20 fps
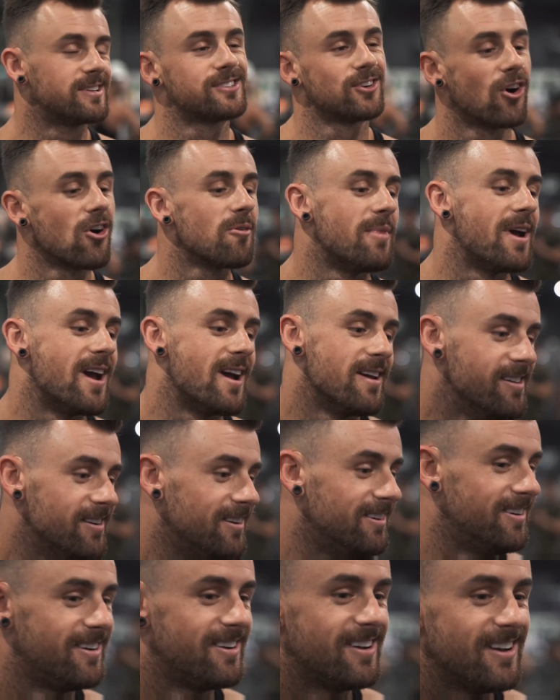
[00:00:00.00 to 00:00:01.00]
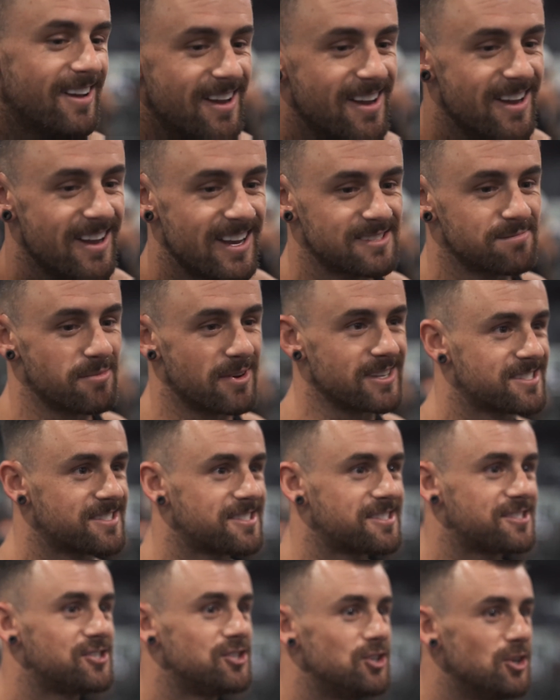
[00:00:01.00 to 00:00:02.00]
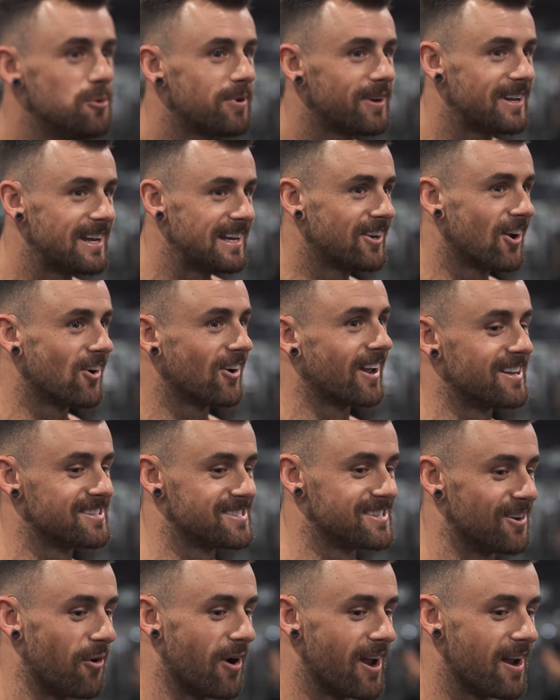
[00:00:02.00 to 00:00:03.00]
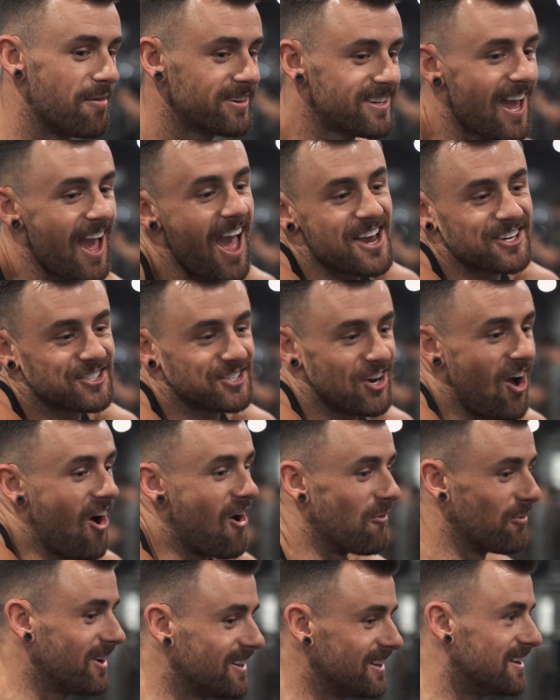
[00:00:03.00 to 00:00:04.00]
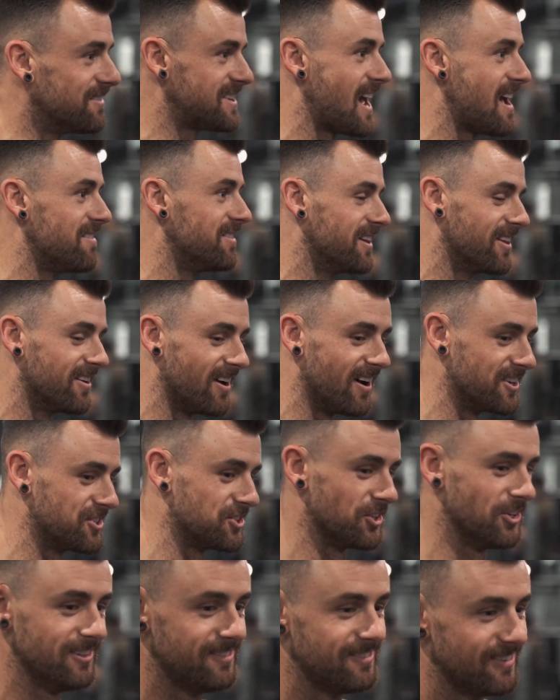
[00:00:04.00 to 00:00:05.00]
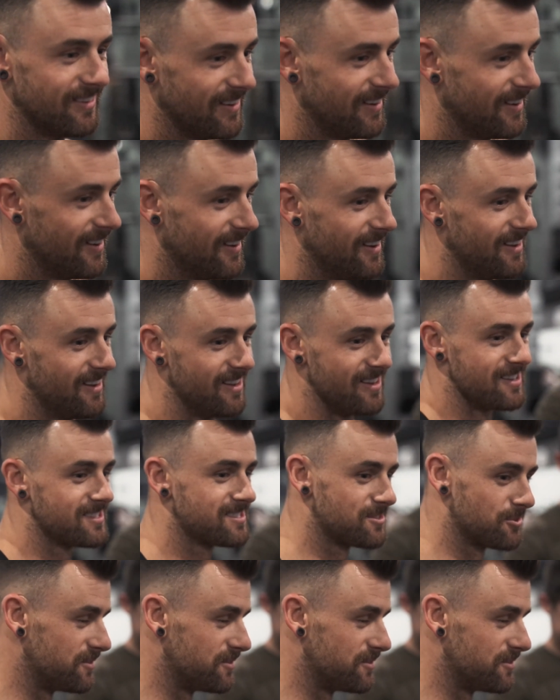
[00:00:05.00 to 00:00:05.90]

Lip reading: strong man is my stupid ego gets in the way. I'm like, yeah, sure, we'll lift heavier than I should. So